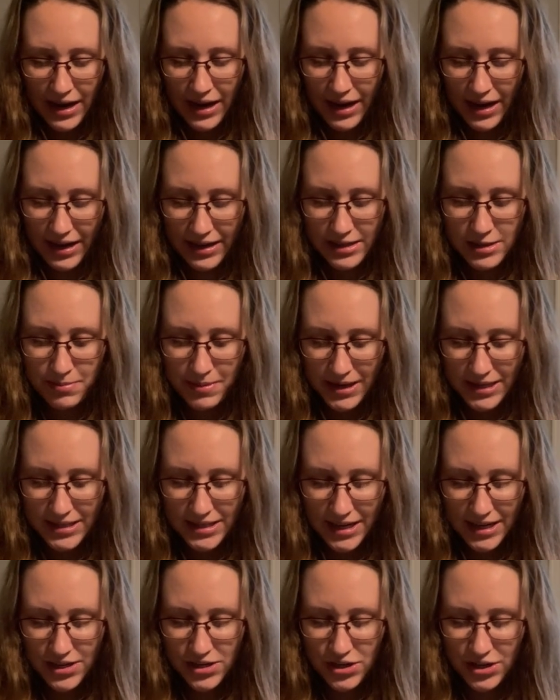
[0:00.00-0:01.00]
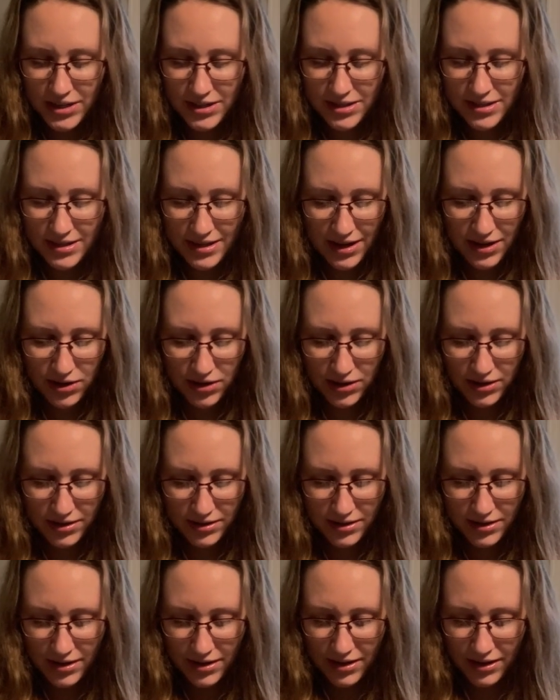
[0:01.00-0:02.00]
expectations that
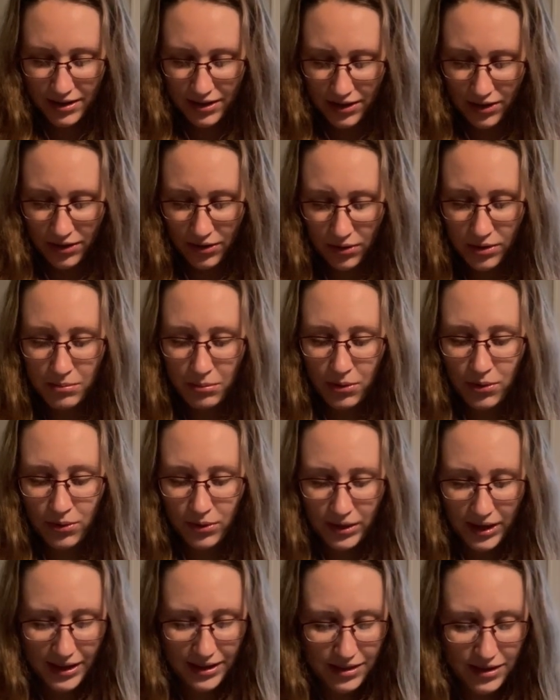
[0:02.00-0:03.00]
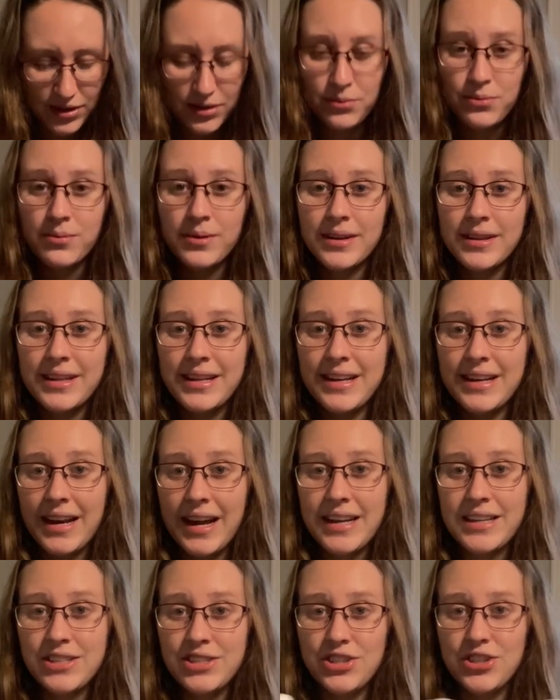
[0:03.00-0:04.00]
are normal, like they're really
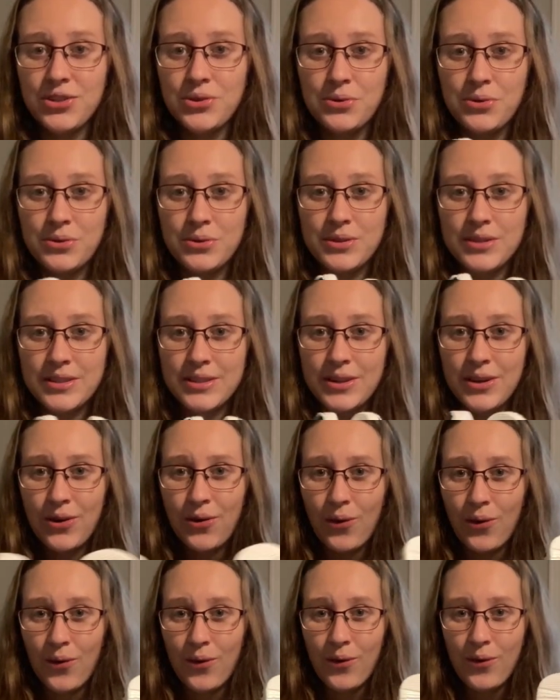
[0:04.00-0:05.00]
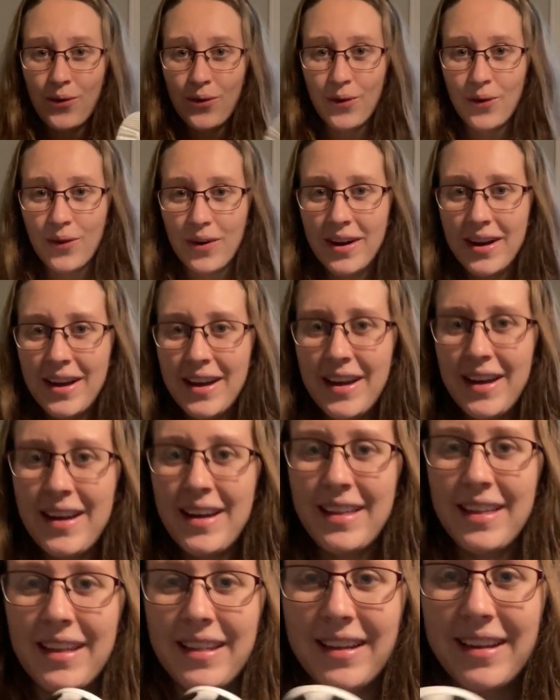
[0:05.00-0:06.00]
nice shoes. Oh,
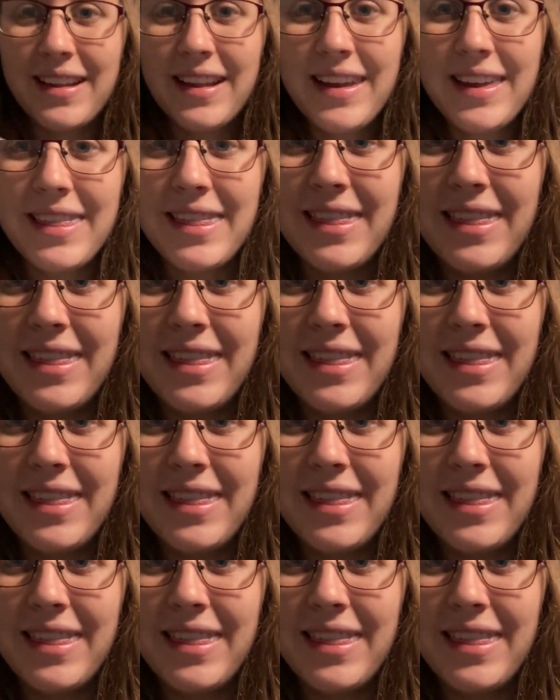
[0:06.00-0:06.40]
they look like